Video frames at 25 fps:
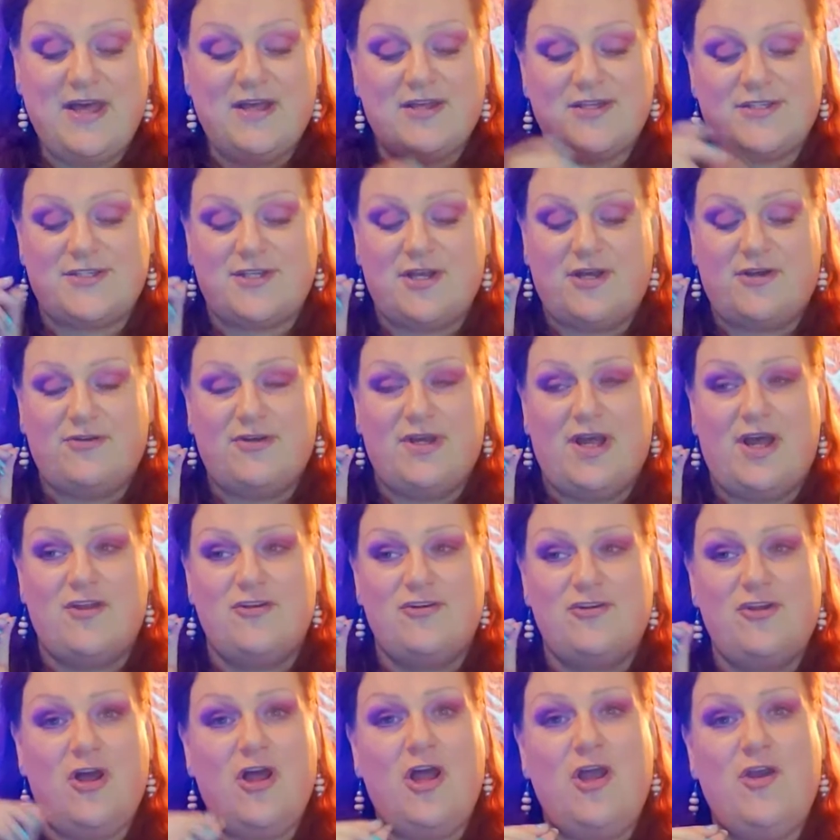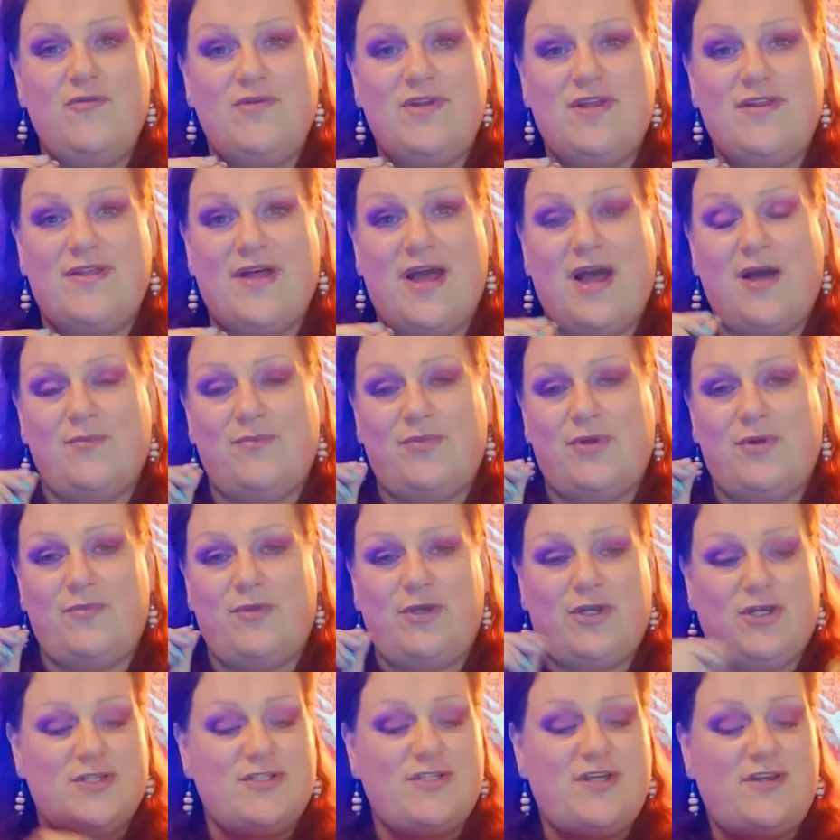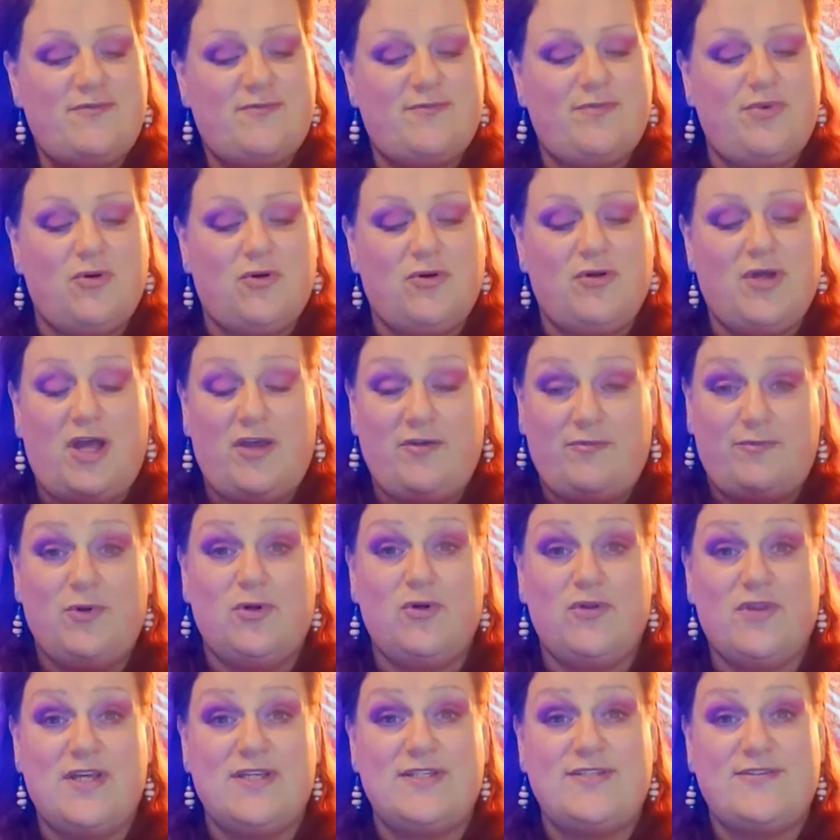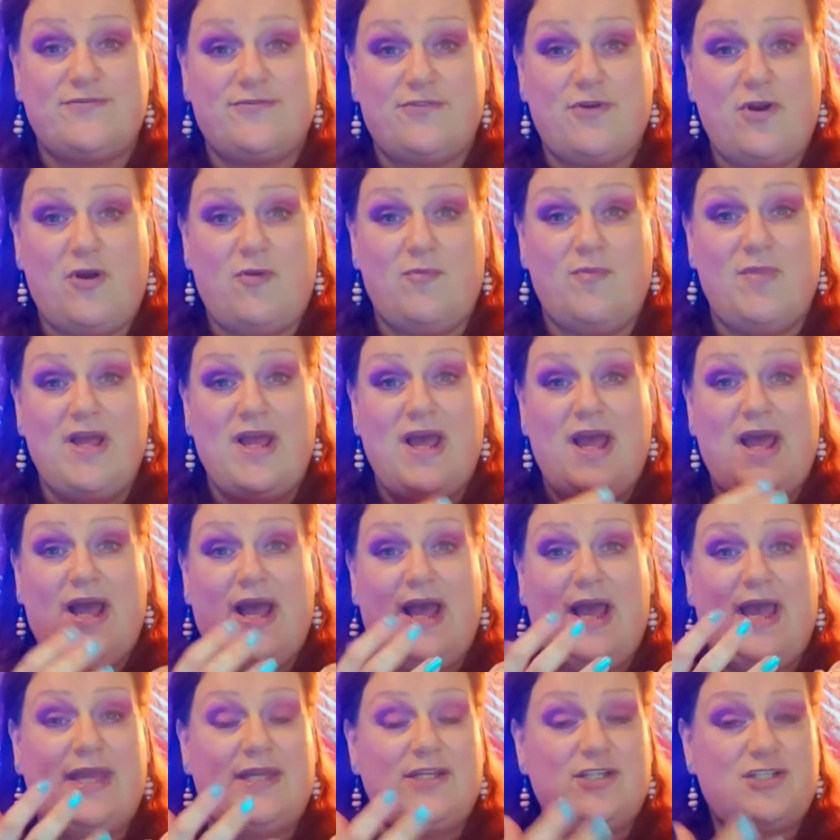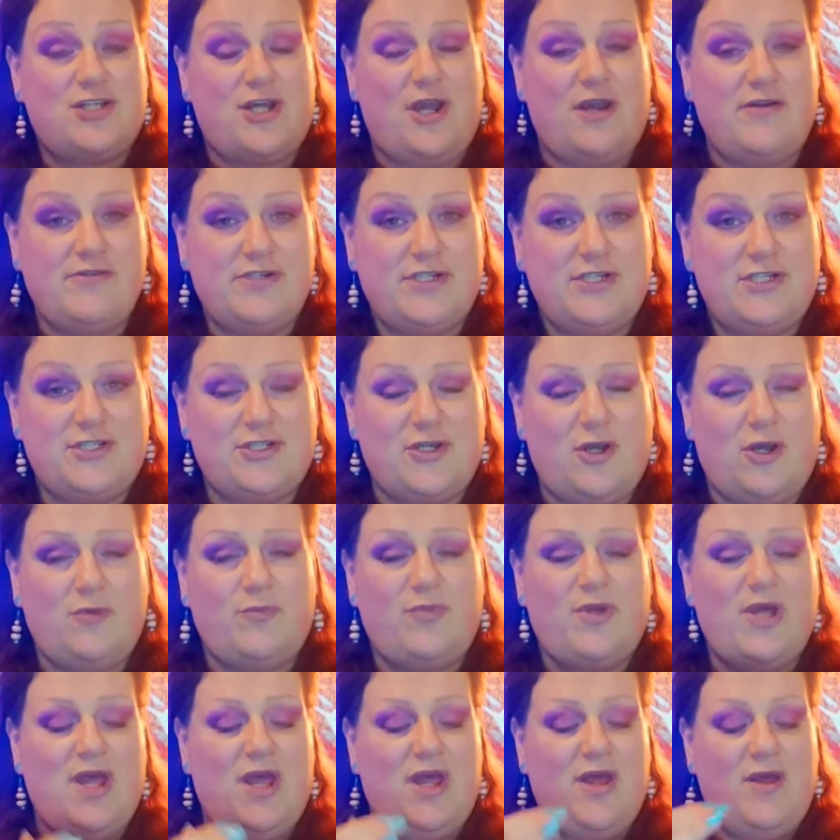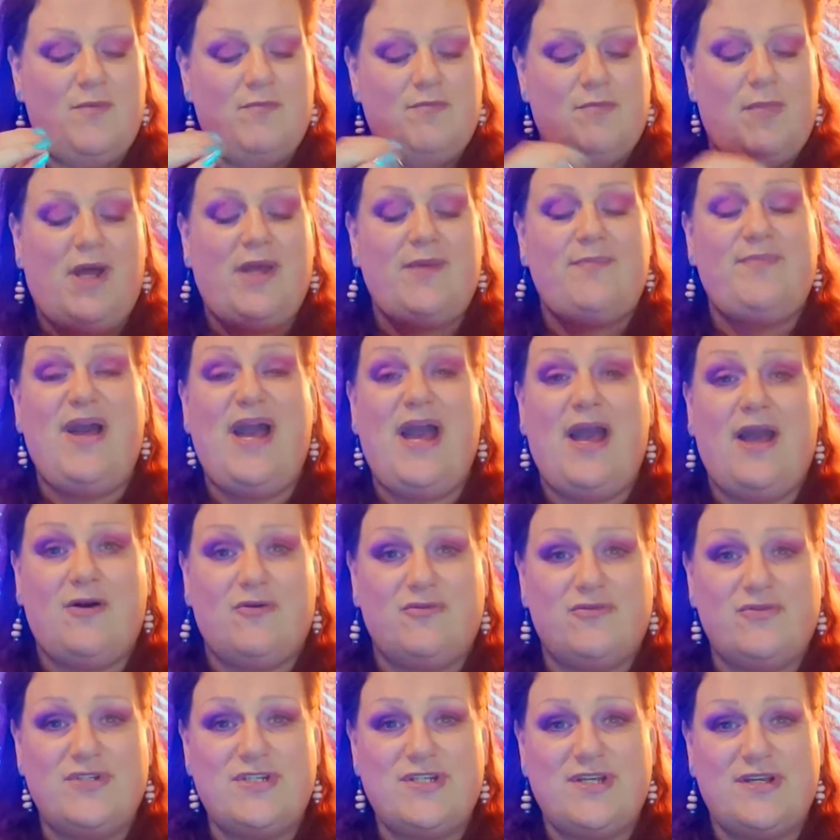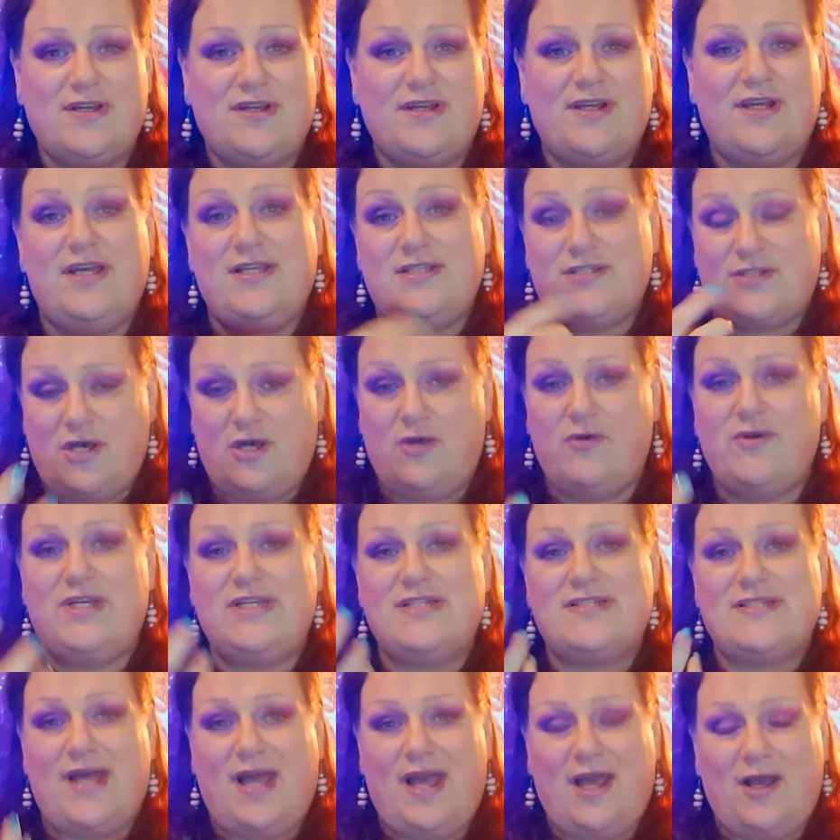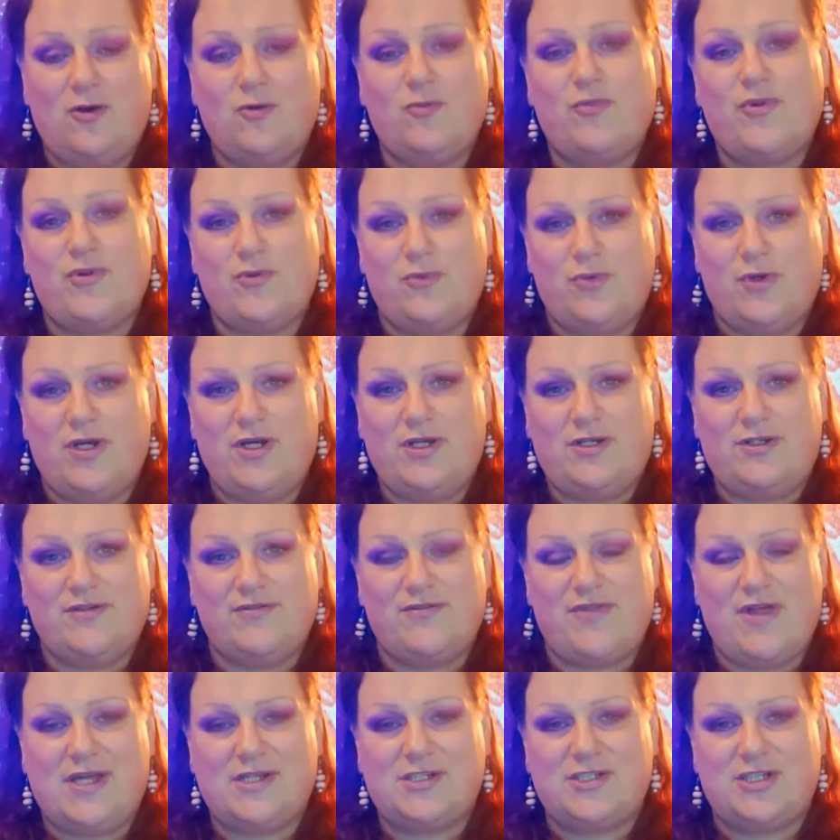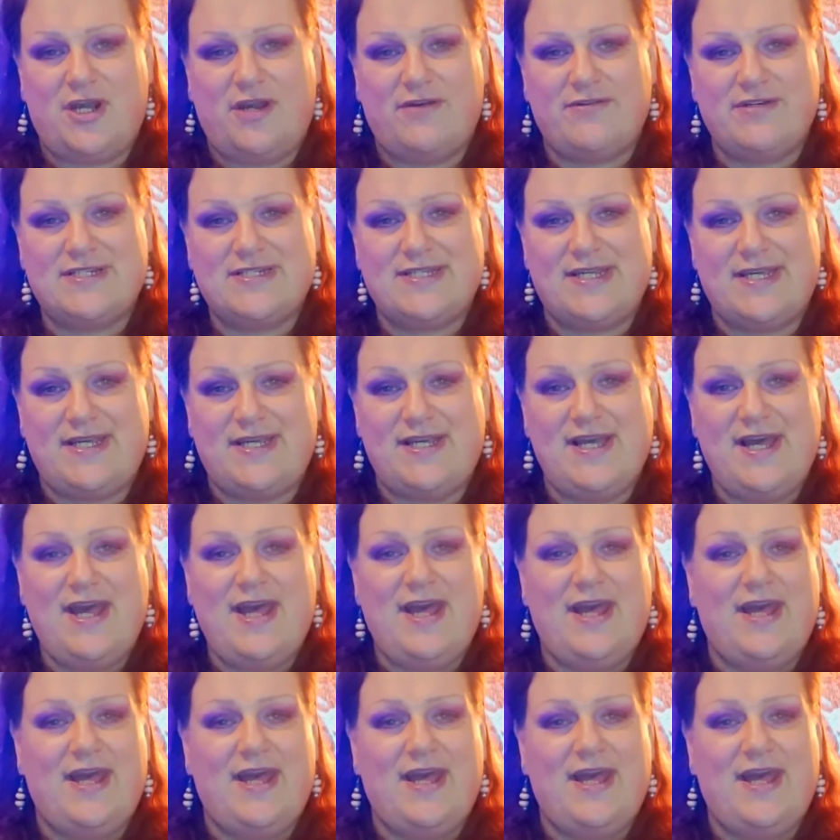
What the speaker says: So not only that, but because I bought this from a charity shop, my pound is going to help the work of that charity.